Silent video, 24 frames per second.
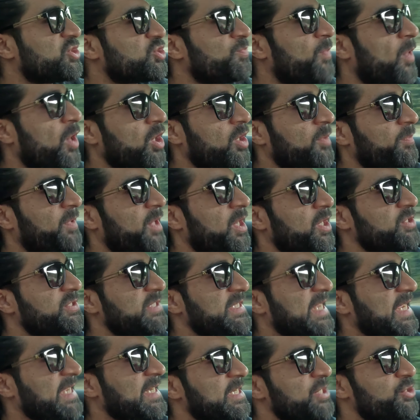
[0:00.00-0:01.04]
spark plugs
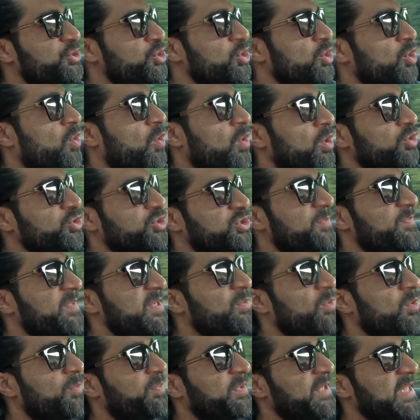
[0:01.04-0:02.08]
and ignition coils to
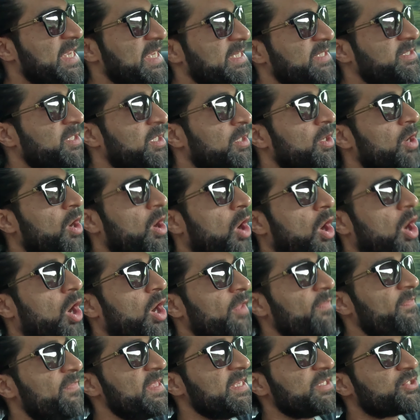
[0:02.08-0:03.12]
be replaced
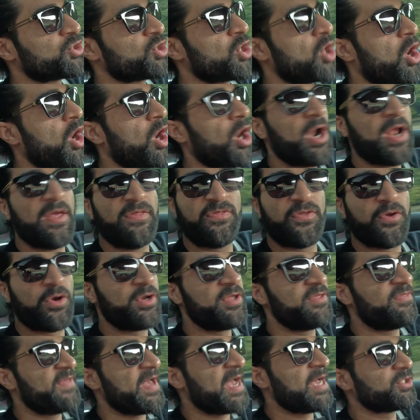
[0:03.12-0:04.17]
on this car at
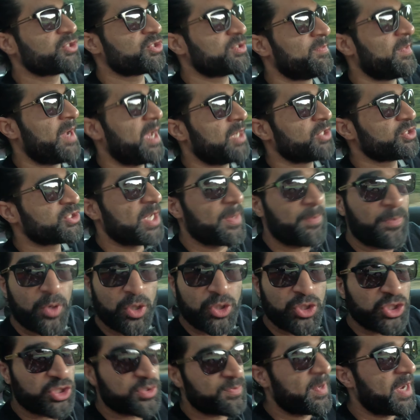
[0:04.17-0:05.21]
thirty thousand miles. I
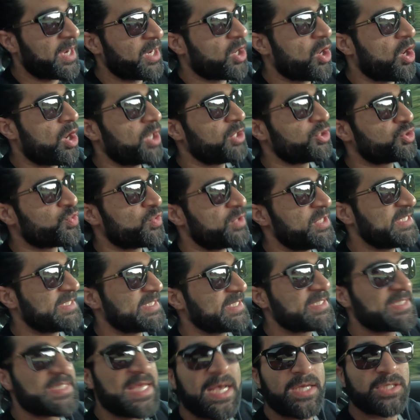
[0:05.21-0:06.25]
purchased my car at
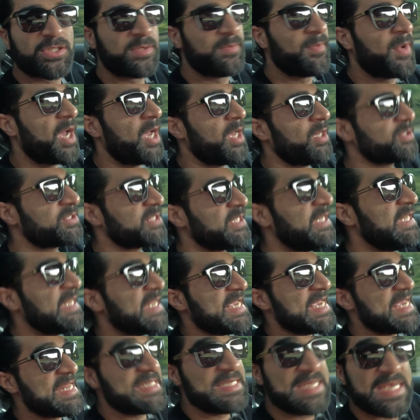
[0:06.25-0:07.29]
twenty-six thousand miles.
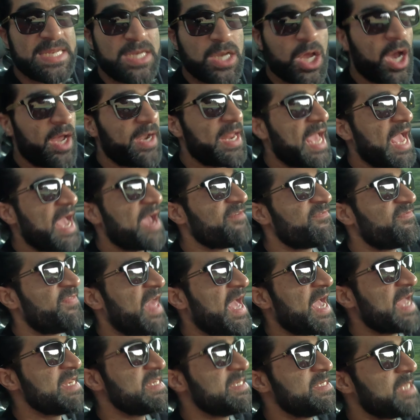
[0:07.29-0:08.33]
It did not have
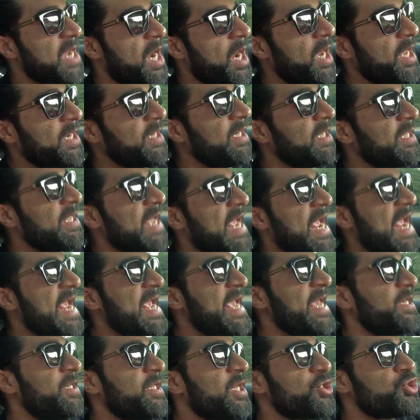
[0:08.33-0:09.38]
that done,
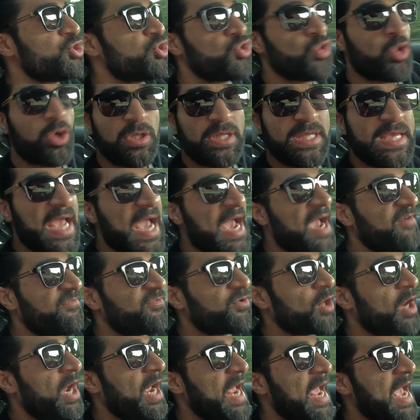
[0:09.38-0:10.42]
and uh, shortly
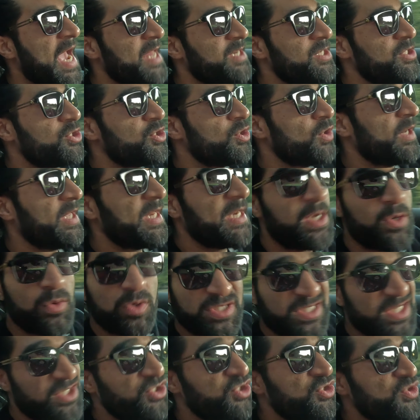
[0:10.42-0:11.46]
after I had to do it, and it
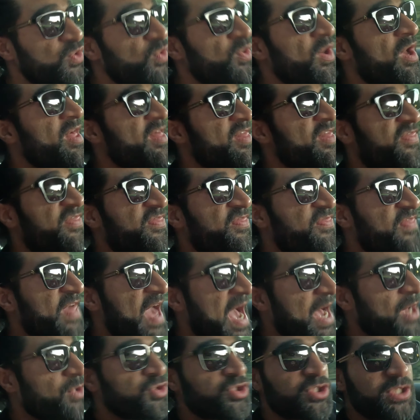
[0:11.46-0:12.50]
was a two
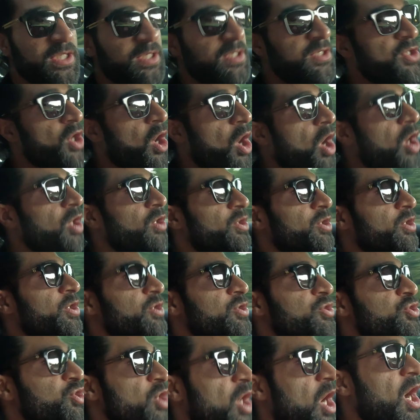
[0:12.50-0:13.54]
thousand dollar
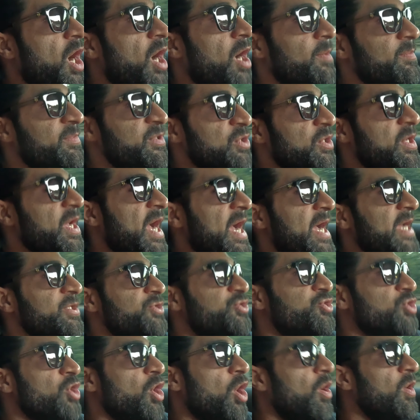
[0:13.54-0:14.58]
job, you guys.
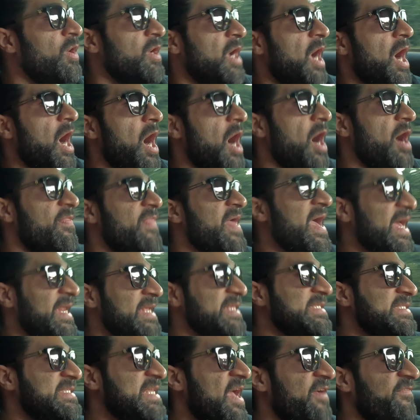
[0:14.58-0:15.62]
So uh, that
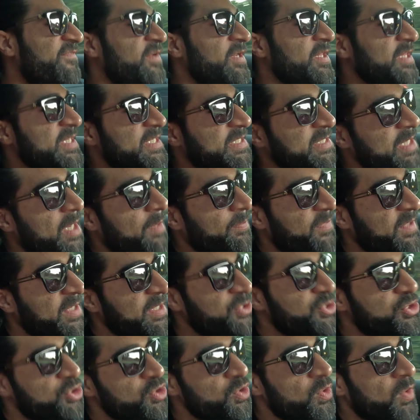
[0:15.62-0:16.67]
is definitely
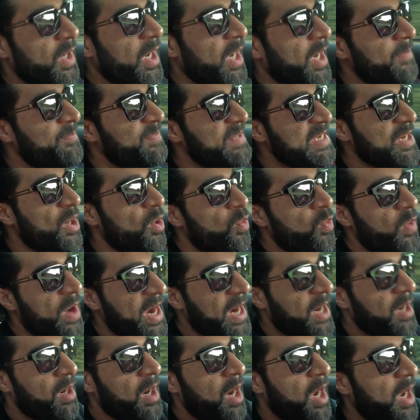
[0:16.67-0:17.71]
something to uh, be
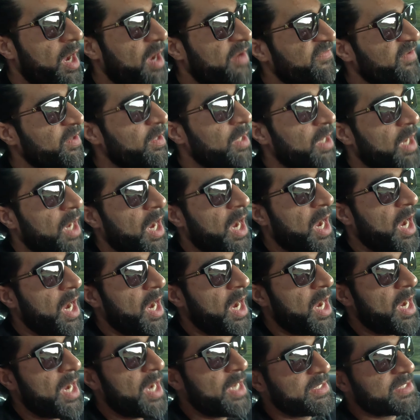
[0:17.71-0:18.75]
aware of,
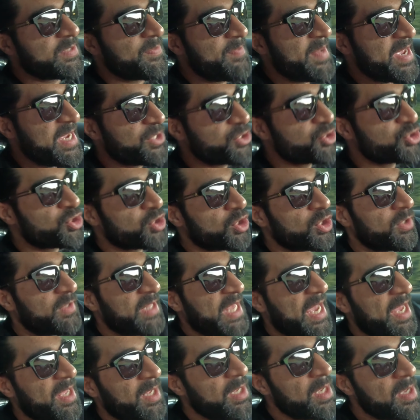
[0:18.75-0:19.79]
uh, to make sure
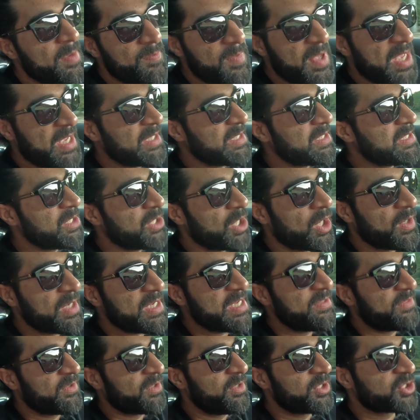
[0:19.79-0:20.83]
that, you know,
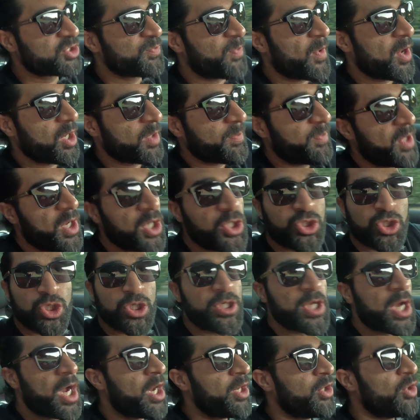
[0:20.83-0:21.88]
either the spark plugs are
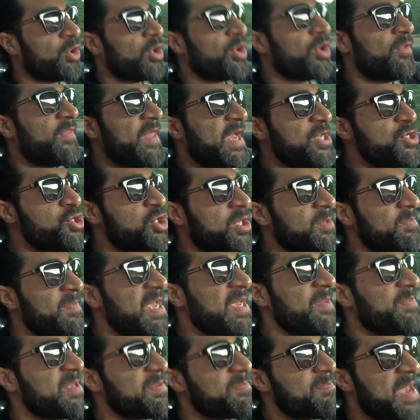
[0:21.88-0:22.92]
done, or that you can
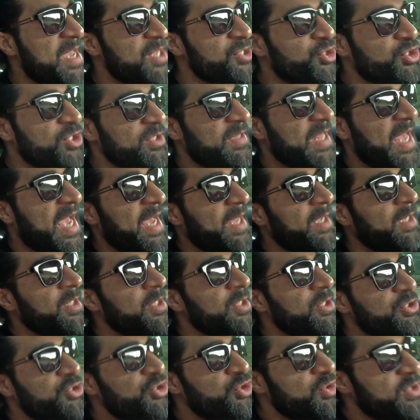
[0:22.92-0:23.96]
maybe mention that
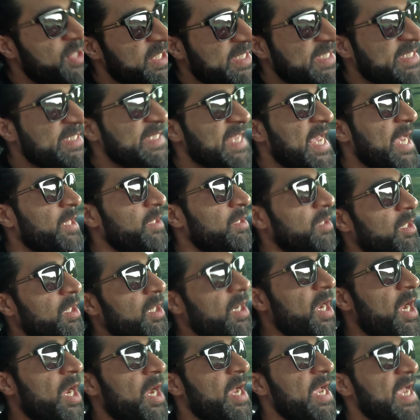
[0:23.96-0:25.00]
to the seller
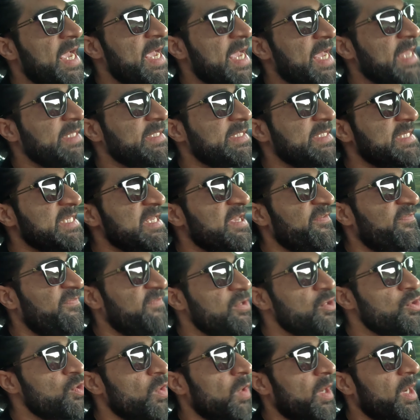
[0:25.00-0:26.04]
uh, and see if
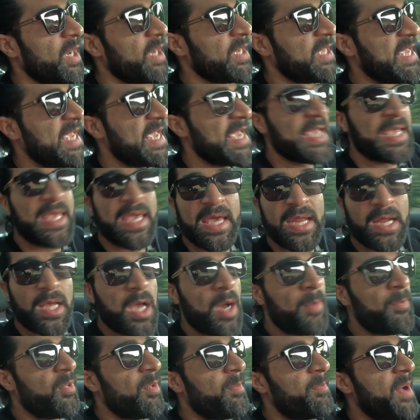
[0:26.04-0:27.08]
you uh, can't get a
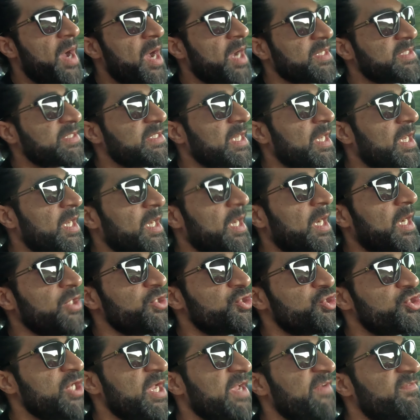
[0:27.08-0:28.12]
couple bucks uh, uh,
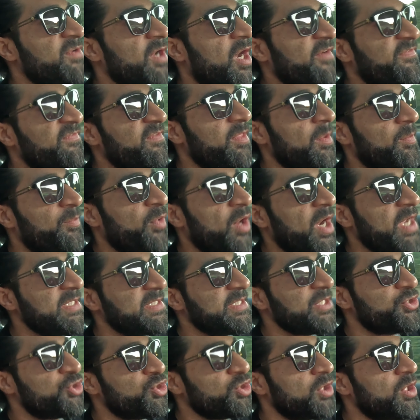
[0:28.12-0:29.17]
shaved off of the price
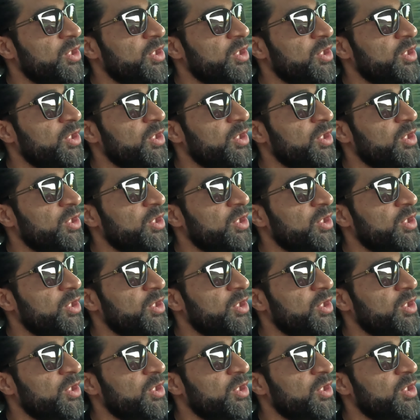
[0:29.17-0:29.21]
that you're